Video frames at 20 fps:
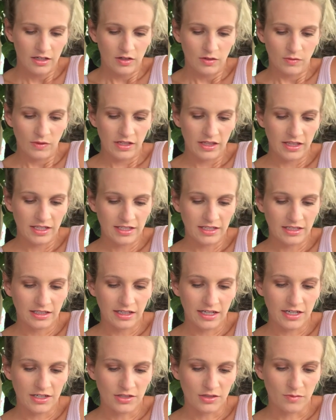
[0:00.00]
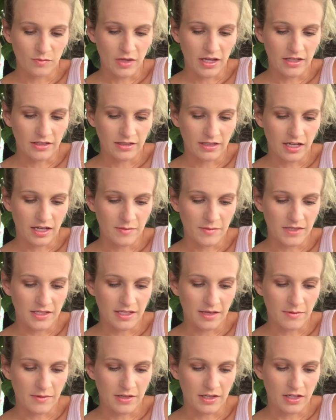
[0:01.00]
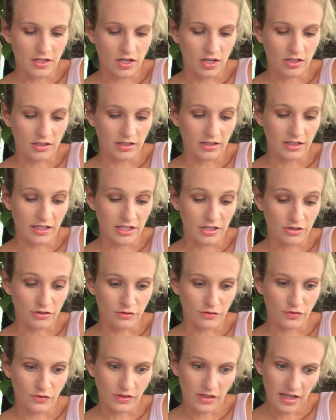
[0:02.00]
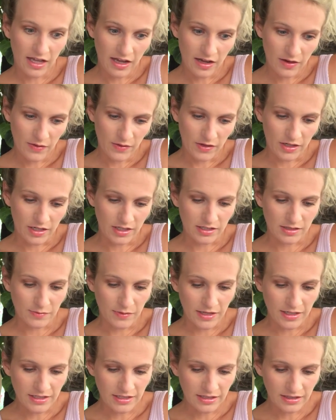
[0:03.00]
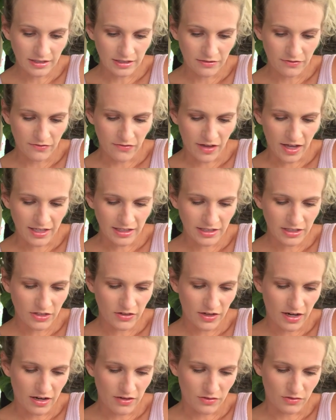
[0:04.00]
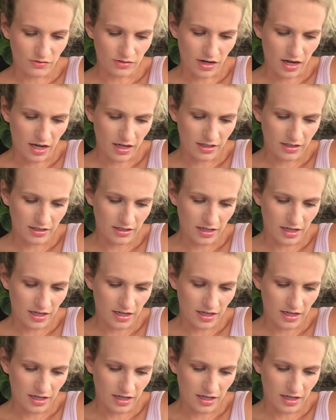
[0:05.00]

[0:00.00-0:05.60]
With this glacial melt comes something called glacial flour. It's basically finely ground rock.